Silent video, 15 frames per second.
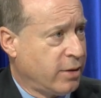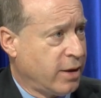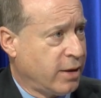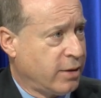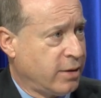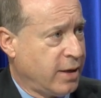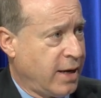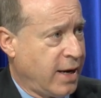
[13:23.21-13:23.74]

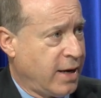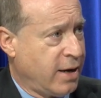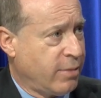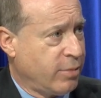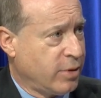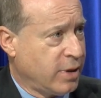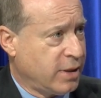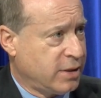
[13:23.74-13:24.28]
that the
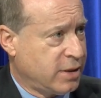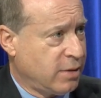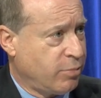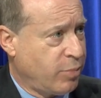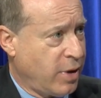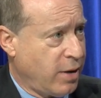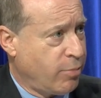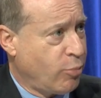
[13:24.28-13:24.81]

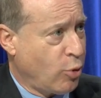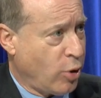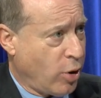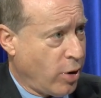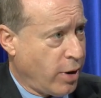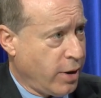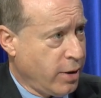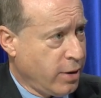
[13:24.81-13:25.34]
NAACP put
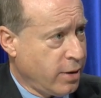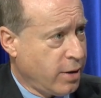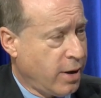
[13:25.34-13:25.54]
on,